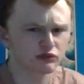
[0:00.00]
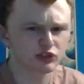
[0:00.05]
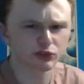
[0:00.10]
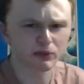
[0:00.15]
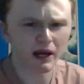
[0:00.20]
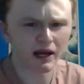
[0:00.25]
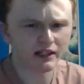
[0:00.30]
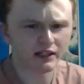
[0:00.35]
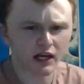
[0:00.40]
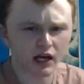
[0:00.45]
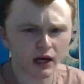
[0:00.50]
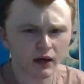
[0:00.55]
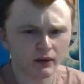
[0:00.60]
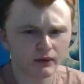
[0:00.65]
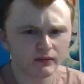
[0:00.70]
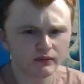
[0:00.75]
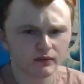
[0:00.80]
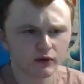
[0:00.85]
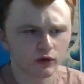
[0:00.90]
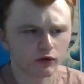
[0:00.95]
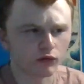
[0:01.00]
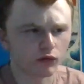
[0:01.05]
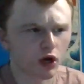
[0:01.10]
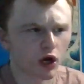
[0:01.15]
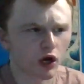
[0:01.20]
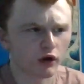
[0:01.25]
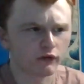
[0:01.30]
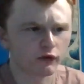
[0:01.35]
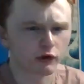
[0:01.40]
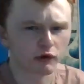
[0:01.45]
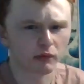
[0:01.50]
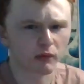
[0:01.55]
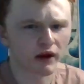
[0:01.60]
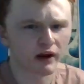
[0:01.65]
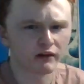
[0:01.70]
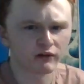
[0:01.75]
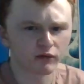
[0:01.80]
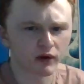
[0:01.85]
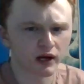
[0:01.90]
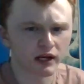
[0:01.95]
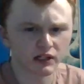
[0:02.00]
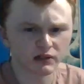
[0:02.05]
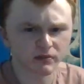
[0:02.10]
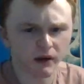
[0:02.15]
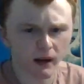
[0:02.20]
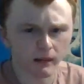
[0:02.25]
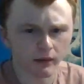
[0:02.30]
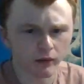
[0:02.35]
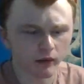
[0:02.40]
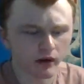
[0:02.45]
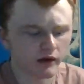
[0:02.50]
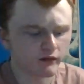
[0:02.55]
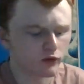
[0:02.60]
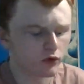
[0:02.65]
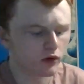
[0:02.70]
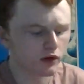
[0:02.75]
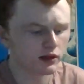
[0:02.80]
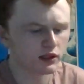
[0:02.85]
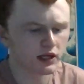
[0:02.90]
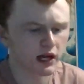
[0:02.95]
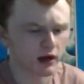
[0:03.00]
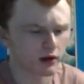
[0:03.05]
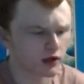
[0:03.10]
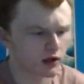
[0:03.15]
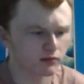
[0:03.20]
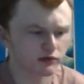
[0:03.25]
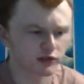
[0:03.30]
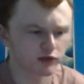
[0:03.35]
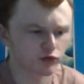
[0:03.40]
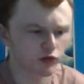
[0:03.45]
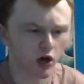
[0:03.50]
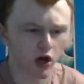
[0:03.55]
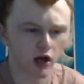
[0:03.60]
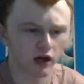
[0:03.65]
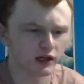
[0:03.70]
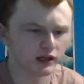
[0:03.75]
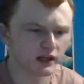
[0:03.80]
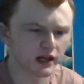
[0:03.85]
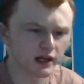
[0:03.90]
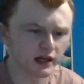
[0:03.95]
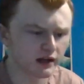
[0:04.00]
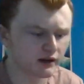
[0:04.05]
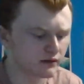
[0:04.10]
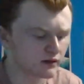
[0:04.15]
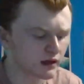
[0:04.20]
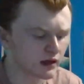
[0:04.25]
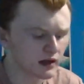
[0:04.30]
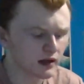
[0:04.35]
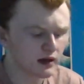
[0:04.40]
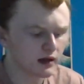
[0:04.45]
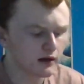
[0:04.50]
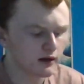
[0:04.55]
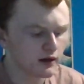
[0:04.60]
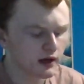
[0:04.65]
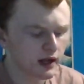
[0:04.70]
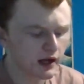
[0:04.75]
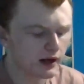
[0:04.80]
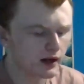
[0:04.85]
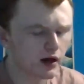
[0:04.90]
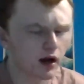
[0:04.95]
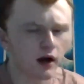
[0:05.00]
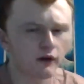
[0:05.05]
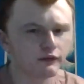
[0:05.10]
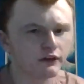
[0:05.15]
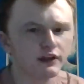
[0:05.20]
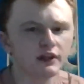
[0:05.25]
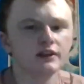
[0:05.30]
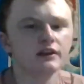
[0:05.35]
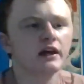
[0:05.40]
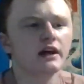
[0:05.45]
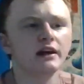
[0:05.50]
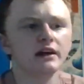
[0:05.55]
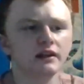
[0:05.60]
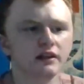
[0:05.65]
SmackDown or Raw for a ratings pop or whatever, and then out comes The Rock, and they hit it off, and then they